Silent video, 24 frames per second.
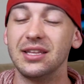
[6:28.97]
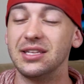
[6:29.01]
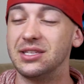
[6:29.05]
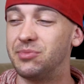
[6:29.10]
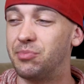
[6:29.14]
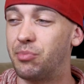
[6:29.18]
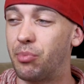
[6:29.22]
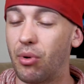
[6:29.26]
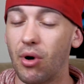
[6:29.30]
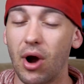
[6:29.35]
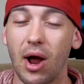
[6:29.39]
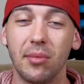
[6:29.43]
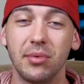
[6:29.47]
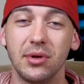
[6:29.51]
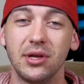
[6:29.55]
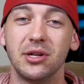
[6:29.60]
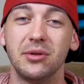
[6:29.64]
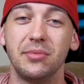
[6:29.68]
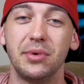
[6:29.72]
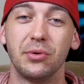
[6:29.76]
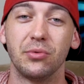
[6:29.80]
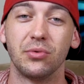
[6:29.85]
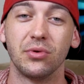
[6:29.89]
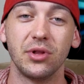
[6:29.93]
It's probably gonna
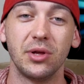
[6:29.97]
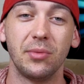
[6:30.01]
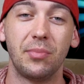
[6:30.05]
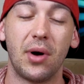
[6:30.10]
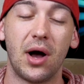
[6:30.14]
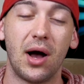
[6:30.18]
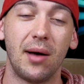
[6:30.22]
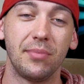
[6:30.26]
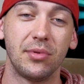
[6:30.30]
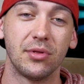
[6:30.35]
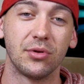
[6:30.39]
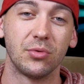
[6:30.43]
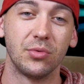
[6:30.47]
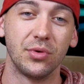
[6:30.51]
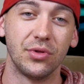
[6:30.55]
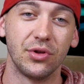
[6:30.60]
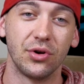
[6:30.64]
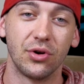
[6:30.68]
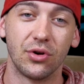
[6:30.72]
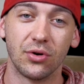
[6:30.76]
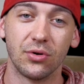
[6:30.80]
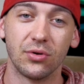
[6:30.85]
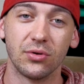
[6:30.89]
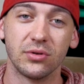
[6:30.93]
be really popular with the
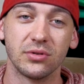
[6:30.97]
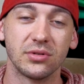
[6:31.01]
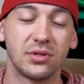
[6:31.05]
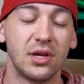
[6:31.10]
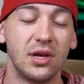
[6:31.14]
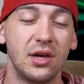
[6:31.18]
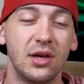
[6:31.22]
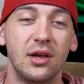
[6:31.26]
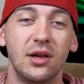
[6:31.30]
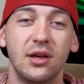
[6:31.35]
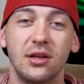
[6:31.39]
girls,